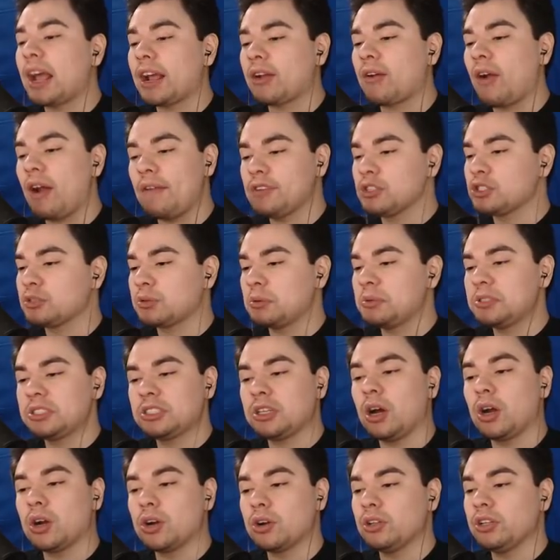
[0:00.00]
that crevice where we
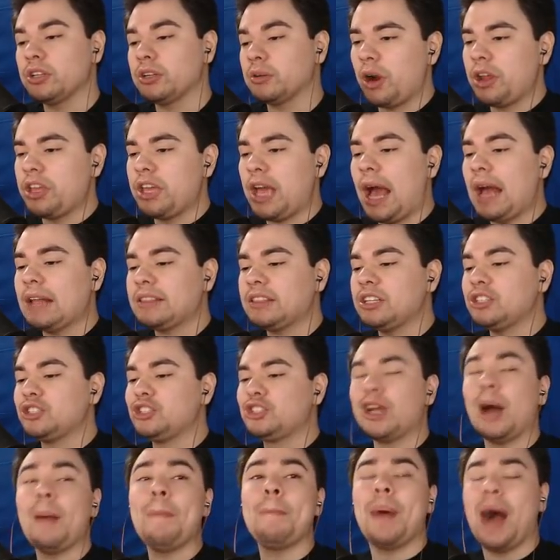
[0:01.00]
saw earlier, where you had to
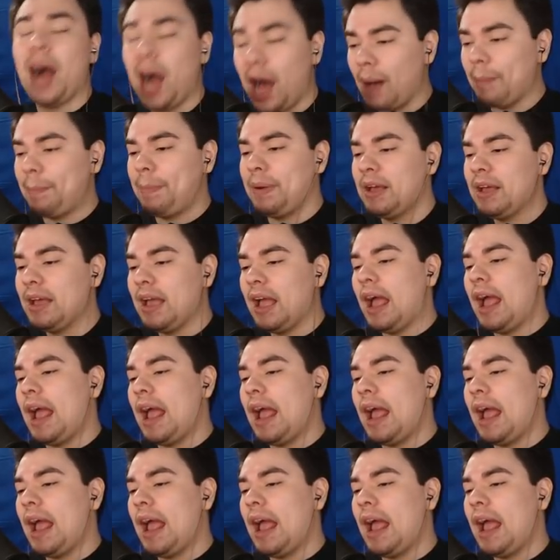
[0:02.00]
jump up